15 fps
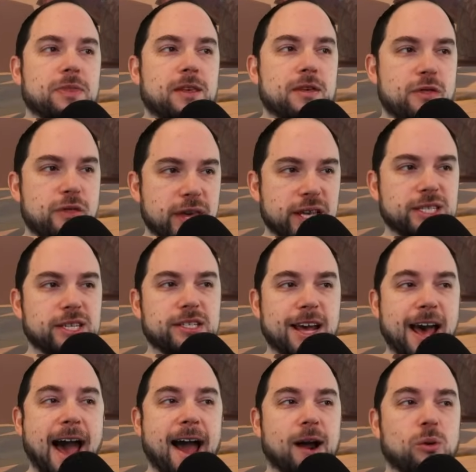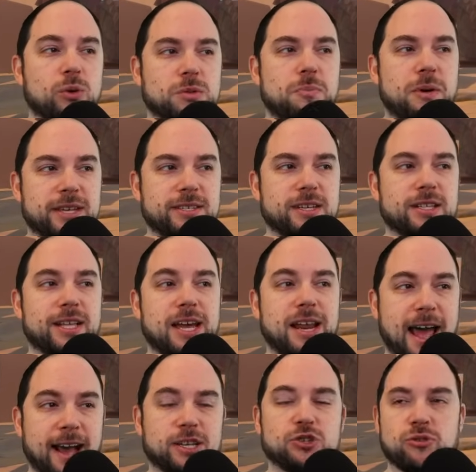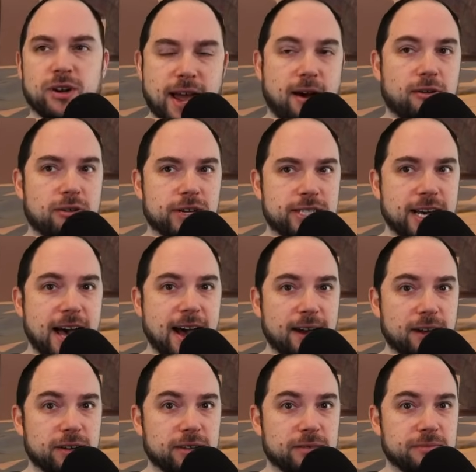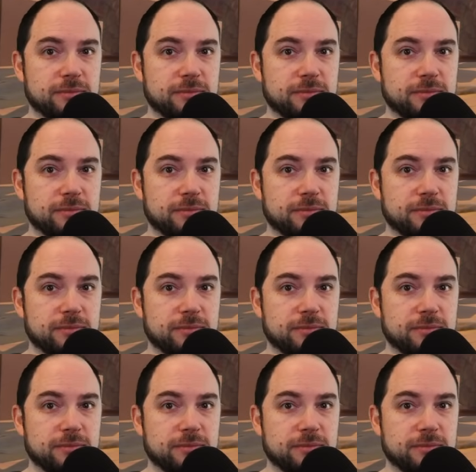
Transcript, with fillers: this attack was basically an extra counterattack,